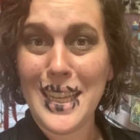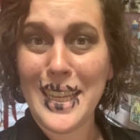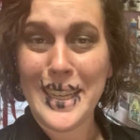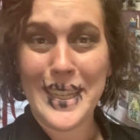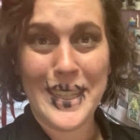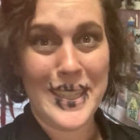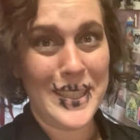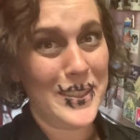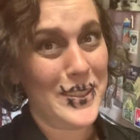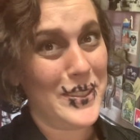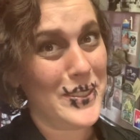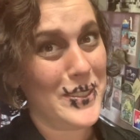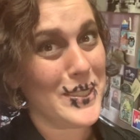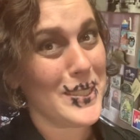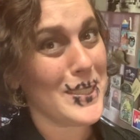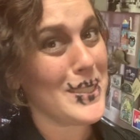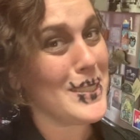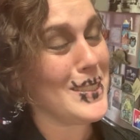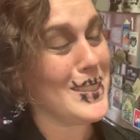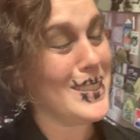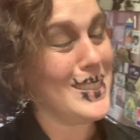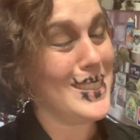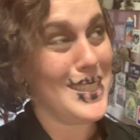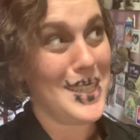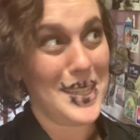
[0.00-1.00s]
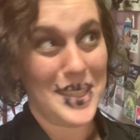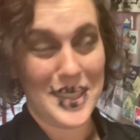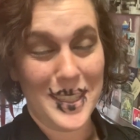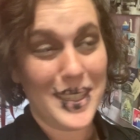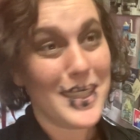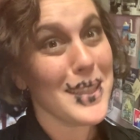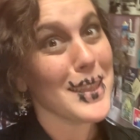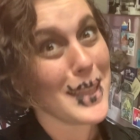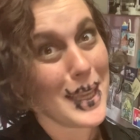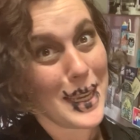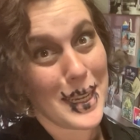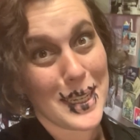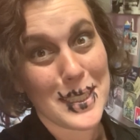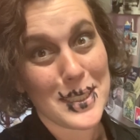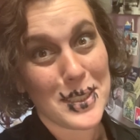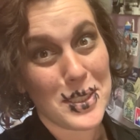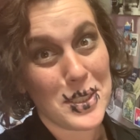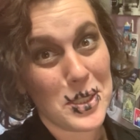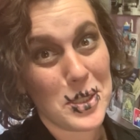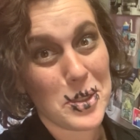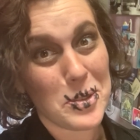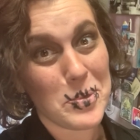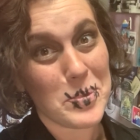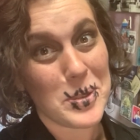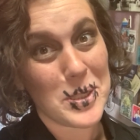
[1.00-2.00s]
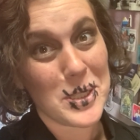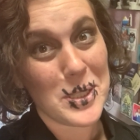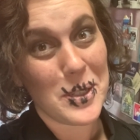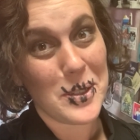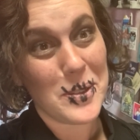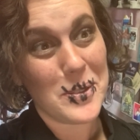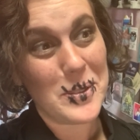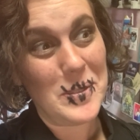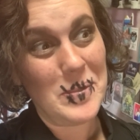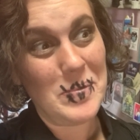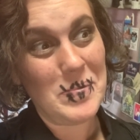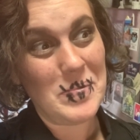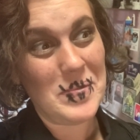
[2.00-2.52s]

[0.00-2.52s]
It looks nothing like his tombstone.